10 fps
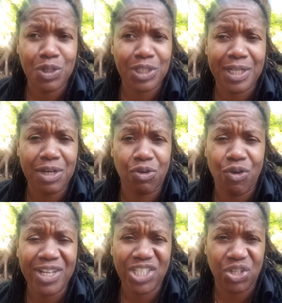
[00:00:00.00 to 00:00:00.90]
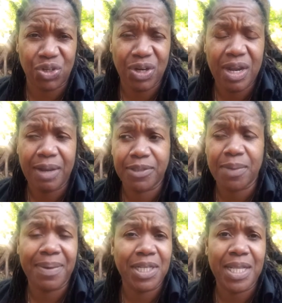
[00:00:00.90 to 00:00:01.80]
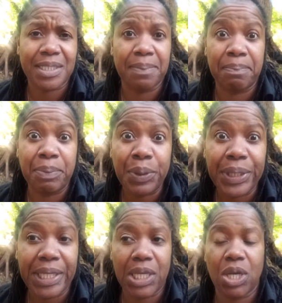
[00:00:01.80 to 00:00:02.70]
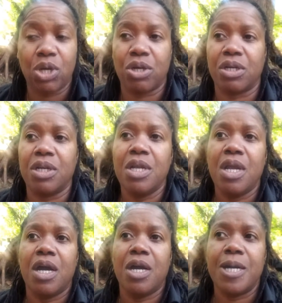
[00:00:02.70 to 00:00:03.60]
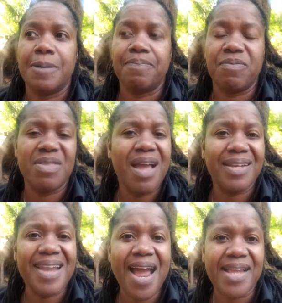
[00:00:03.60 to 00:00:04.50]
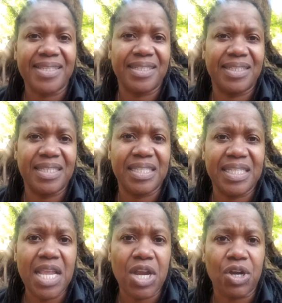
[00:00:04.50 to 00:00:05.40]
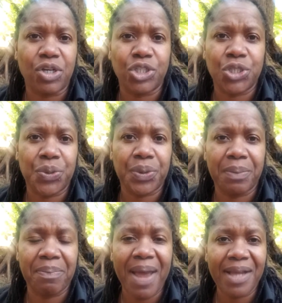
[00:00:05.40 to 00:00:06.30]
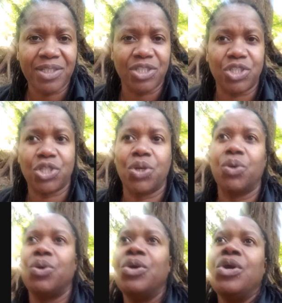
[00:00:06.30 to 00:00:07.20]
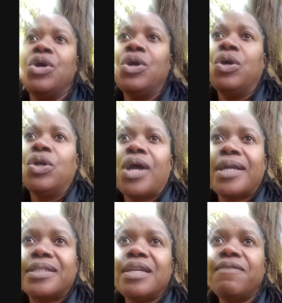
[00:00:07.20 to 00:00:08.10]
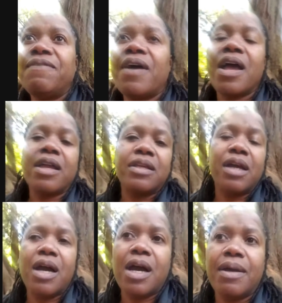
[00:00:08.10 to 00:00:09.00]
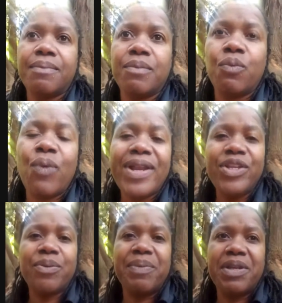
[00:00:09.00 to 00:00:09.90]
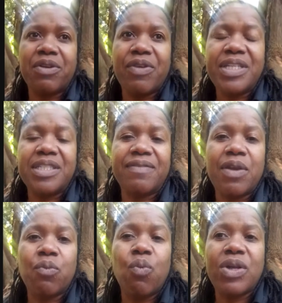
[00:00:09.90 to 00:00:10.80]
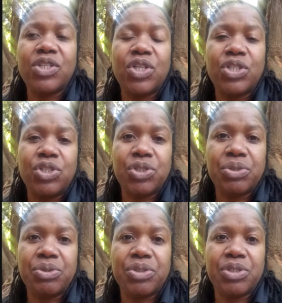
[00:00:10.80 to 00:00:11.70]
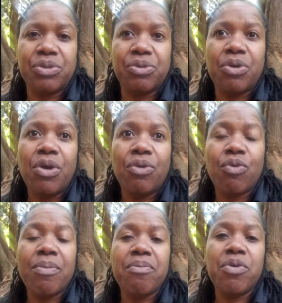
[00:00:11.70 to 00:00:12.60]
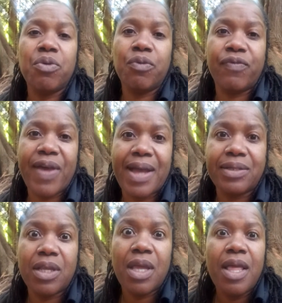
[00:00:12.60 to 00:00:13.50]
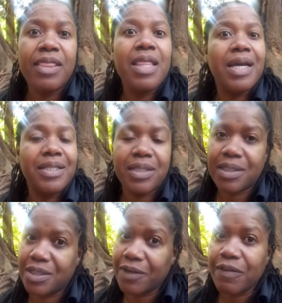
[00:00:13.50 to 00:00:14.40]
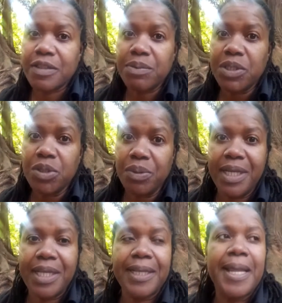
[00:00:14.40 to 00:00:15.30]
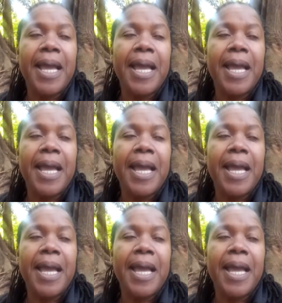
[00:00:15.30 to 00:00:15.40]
an aggressor, somebody that's a bully or not nice and sincere or showing compassion. So identify when you're being aggressive and what you can do to remove that. Now, there's a difference between